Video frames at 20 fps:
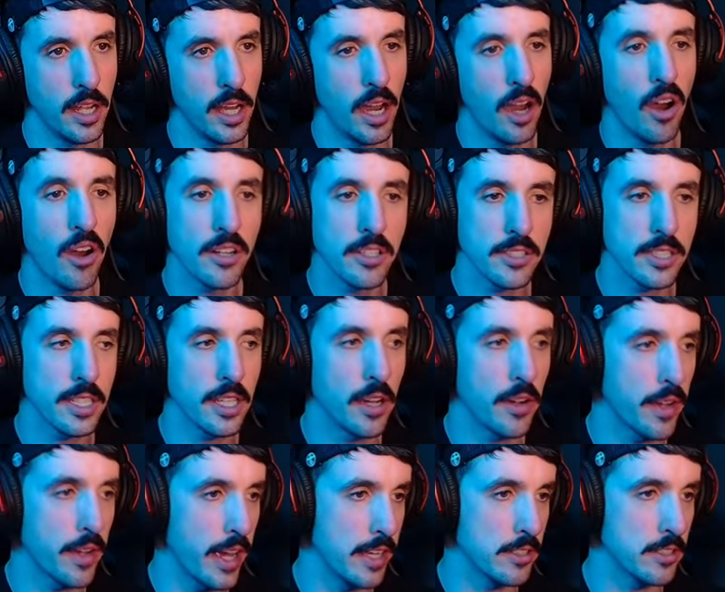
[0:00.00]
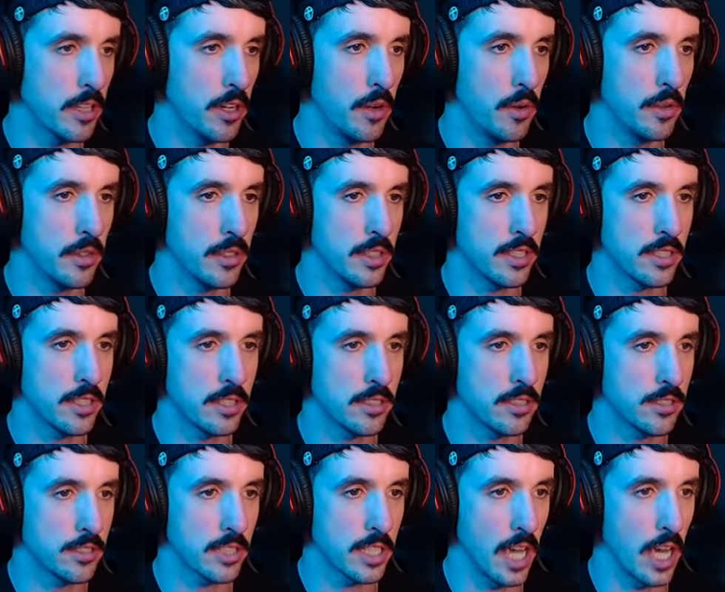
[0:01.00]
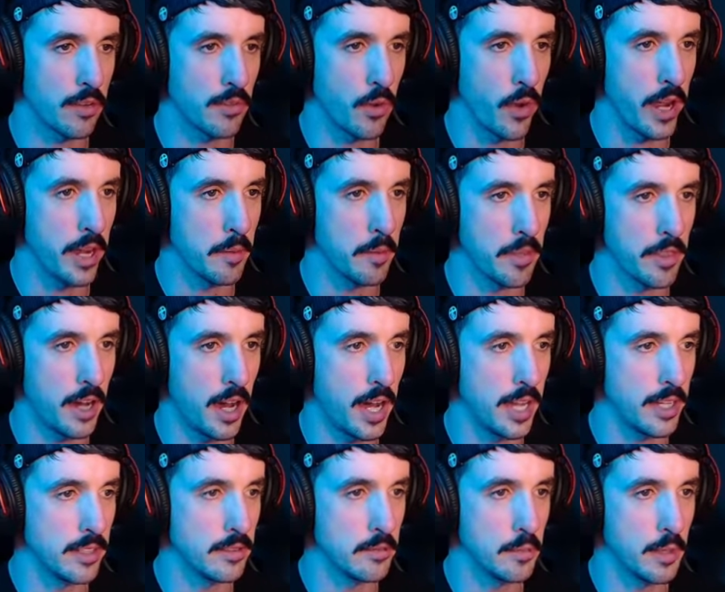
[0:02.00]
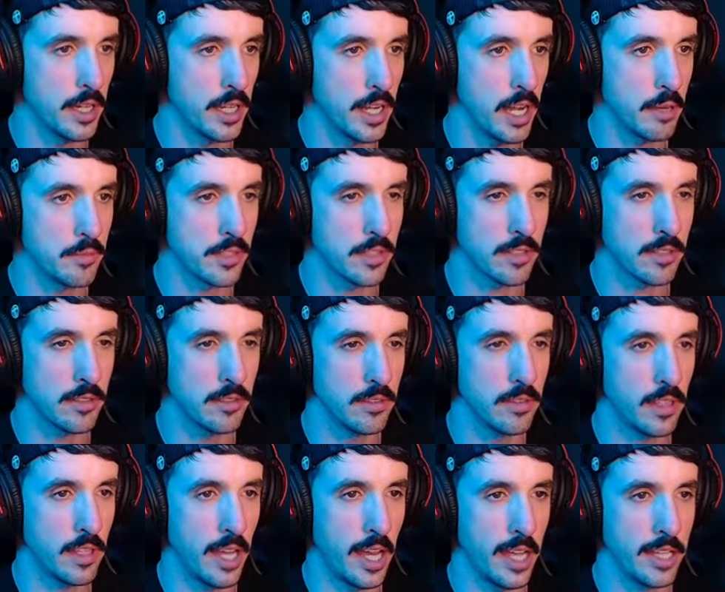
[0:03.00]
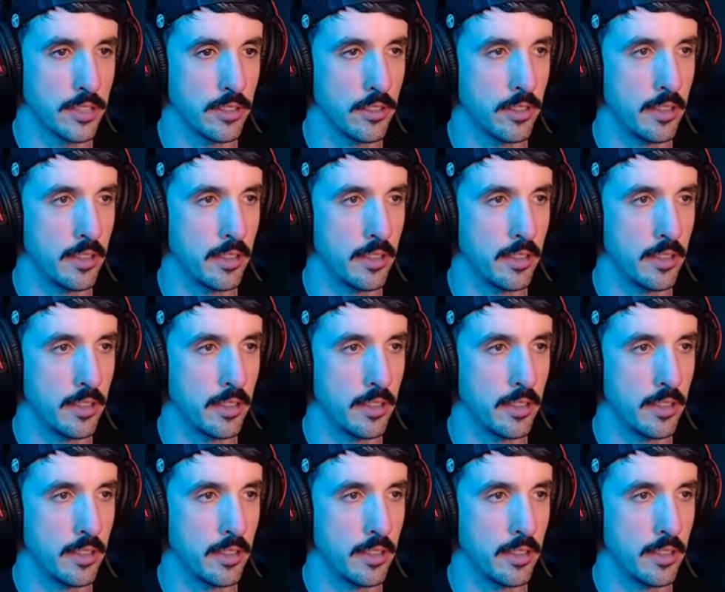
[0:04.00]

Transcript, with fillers: I honestly, okay, so this is just kind of a random thought, but I'm just, as you